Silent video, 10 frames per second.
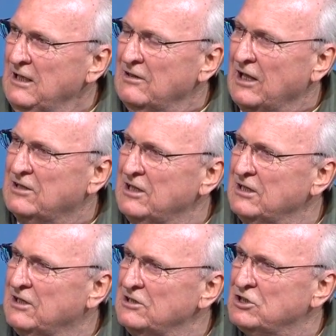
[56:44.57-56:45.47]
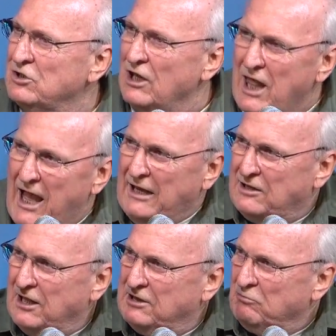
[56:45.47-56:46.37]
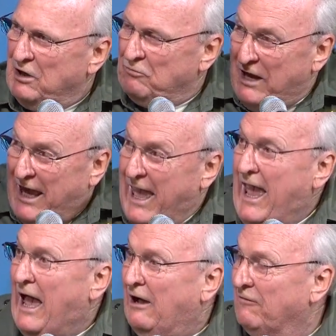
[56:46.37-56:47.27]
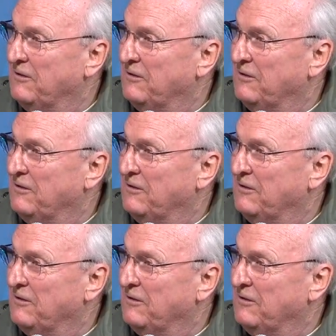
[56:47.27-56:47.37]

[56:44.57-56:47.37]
that this light that we have,